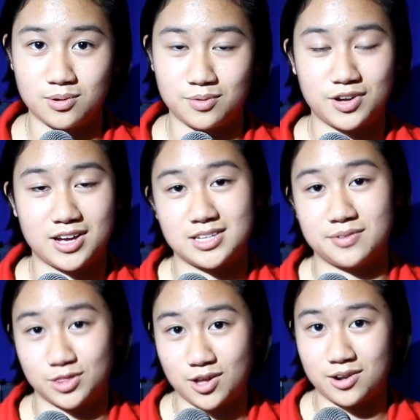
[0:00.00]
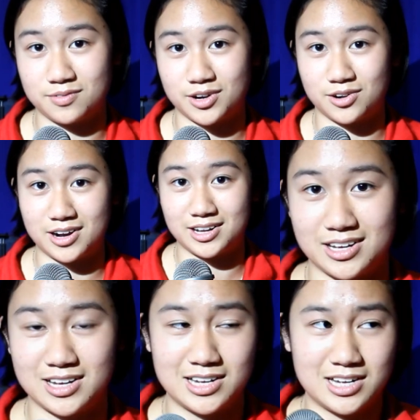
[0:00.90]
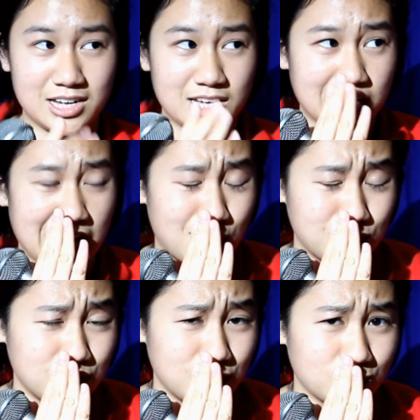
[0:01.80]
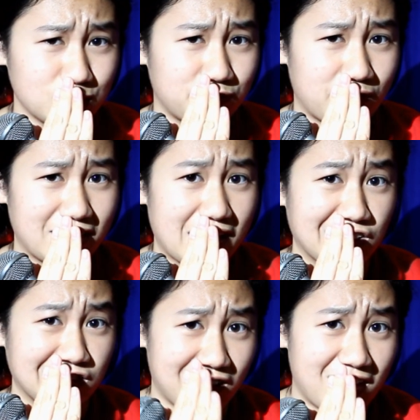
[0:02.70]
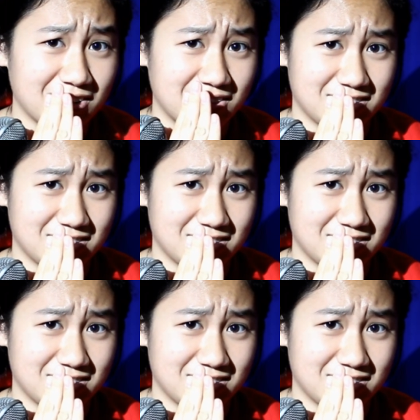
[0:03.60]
if you guys haven't thought of it already, cows are known to fart out a lot of this